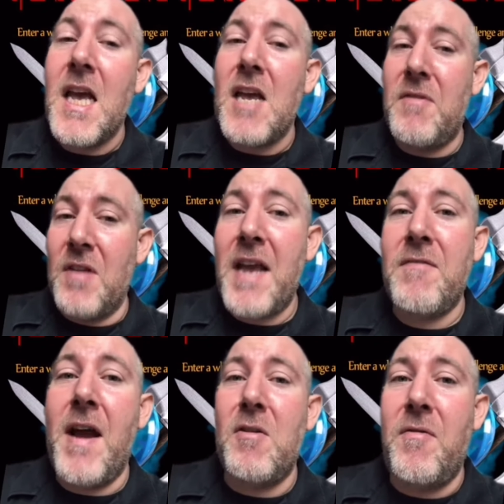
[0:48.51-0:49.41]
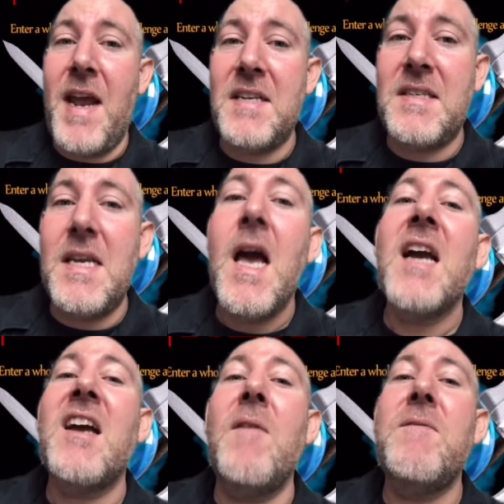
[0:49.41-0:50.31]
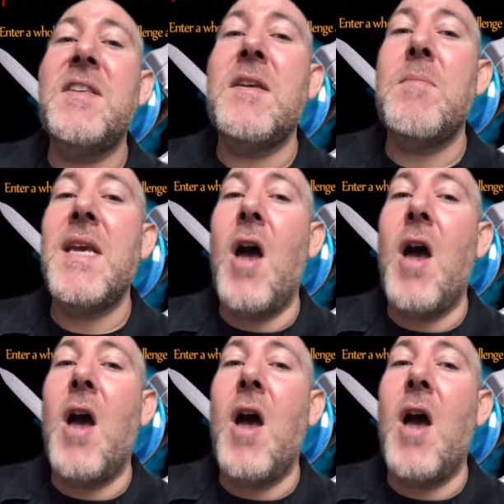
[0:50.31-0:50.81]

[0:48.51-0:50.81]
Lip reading: If you like Final Fantasy, come visit me